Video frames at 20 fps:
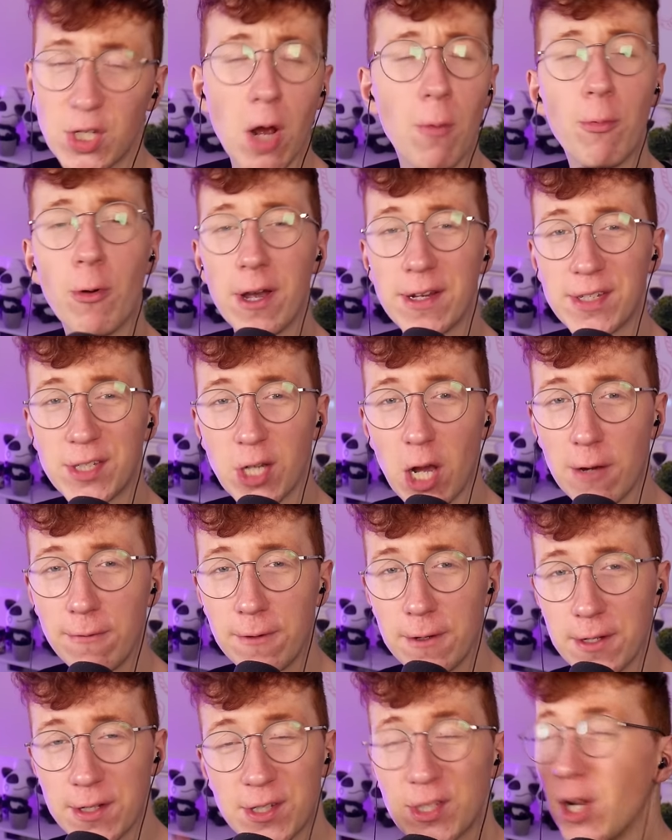Subway
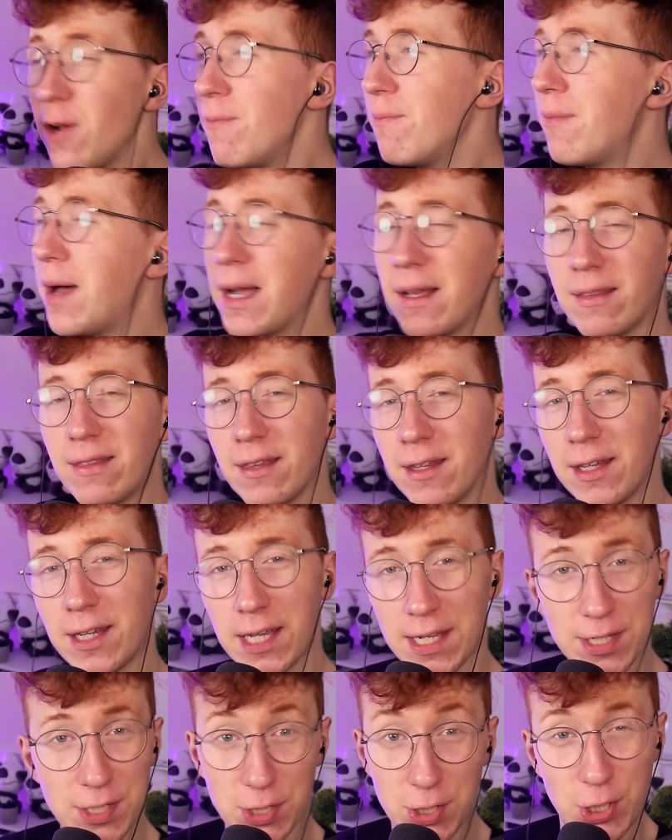Surfer. Some might think
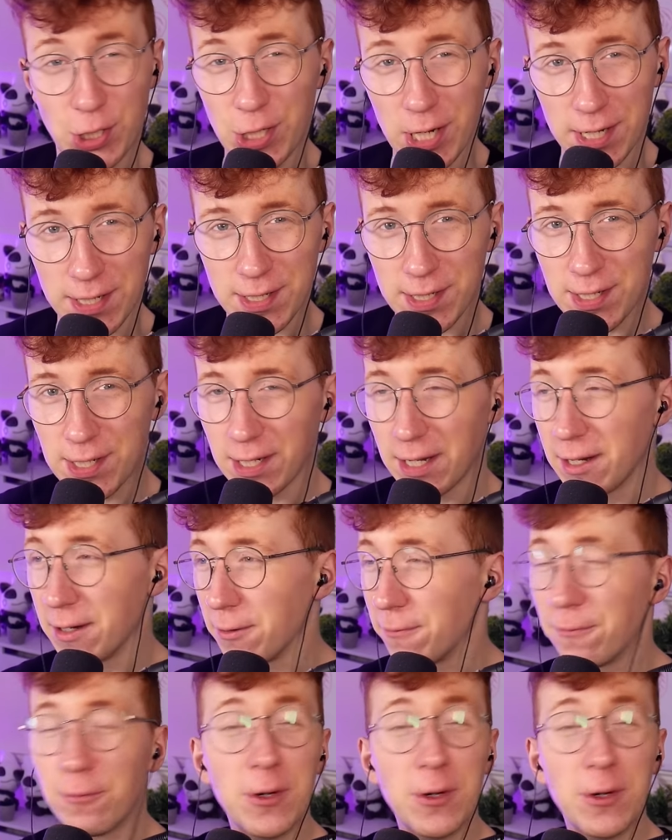it's just a